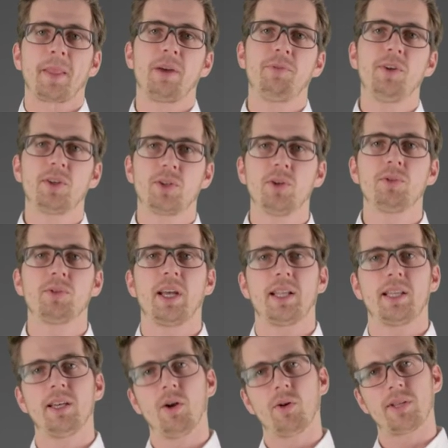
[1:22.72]
If you do
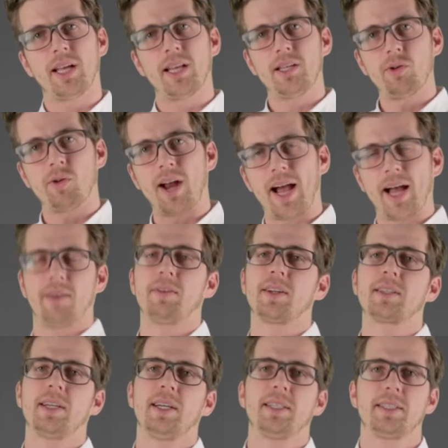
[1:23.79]
that, no, then you're
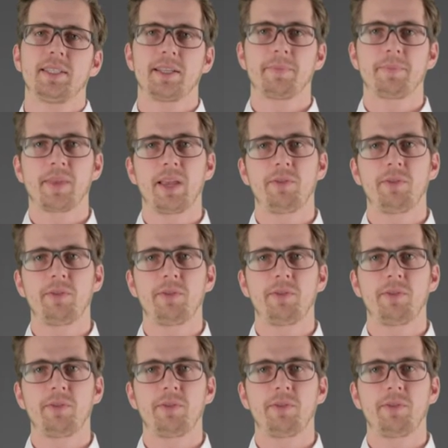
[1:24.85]
advertising.